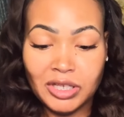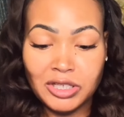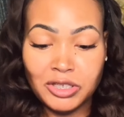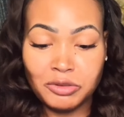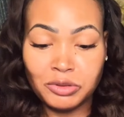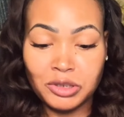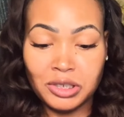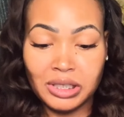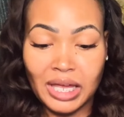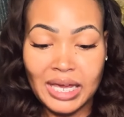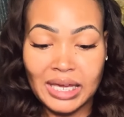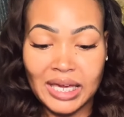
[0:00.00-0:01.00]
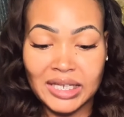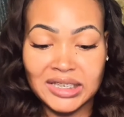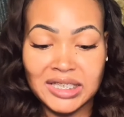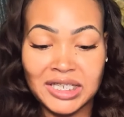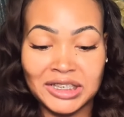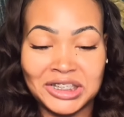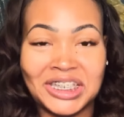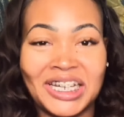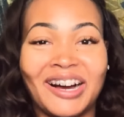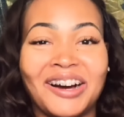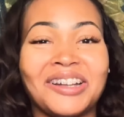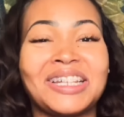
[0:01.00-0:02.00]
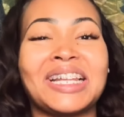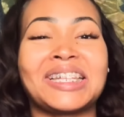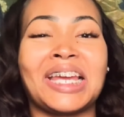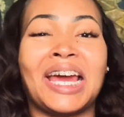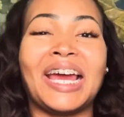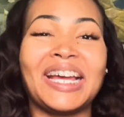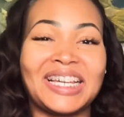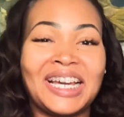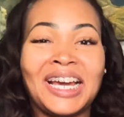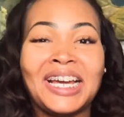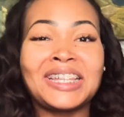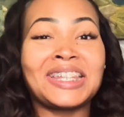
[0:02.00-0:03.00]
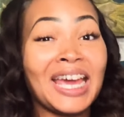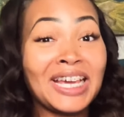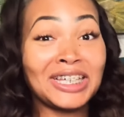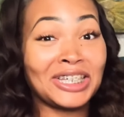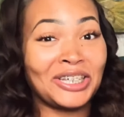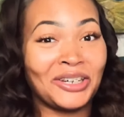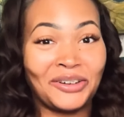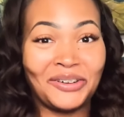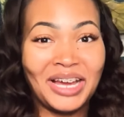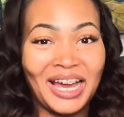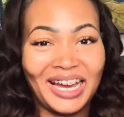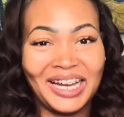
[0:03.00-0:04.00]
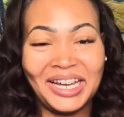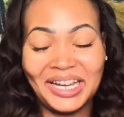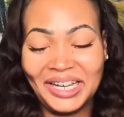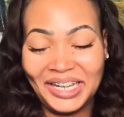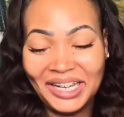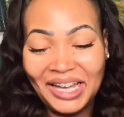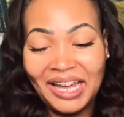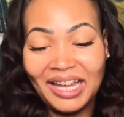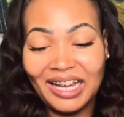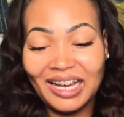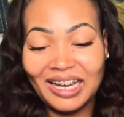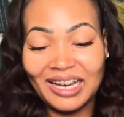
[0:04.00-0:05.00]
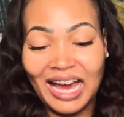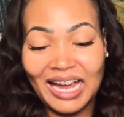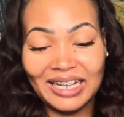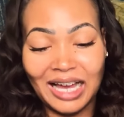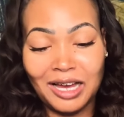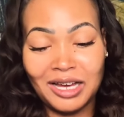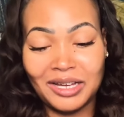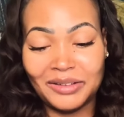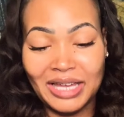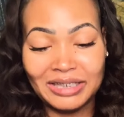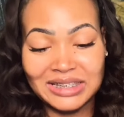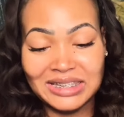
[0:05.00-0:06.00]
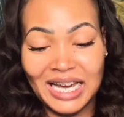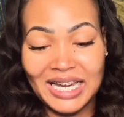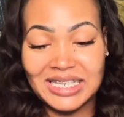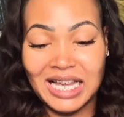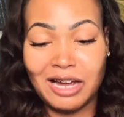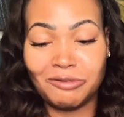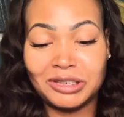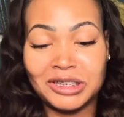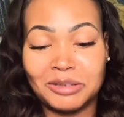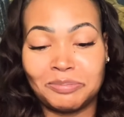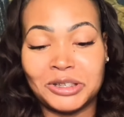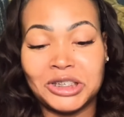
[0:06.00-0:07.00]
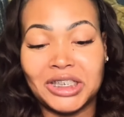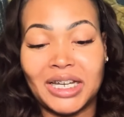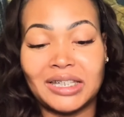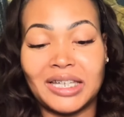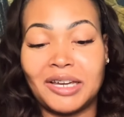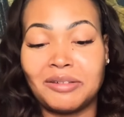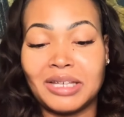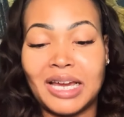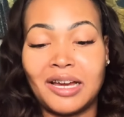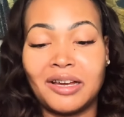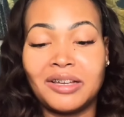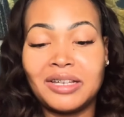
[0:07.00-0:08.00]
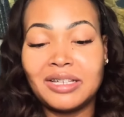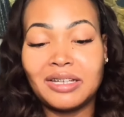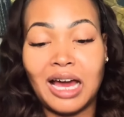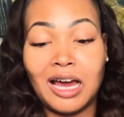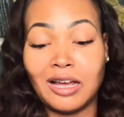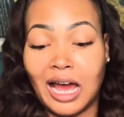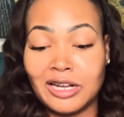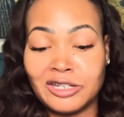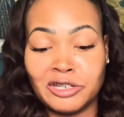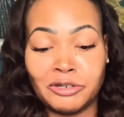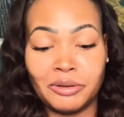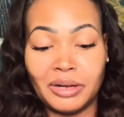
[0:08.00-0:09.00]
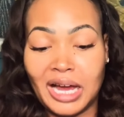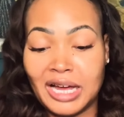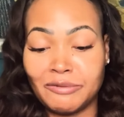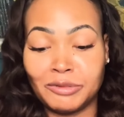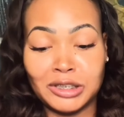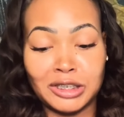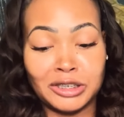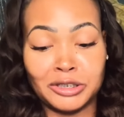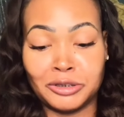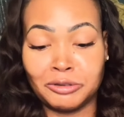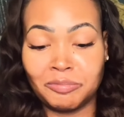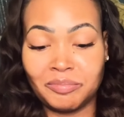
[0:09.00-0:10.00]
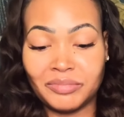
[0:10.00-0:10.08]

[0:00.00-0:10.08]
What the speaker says: You look like Extension. Thank you. That's nice. I really appreciate that, y'all. I do. I really do.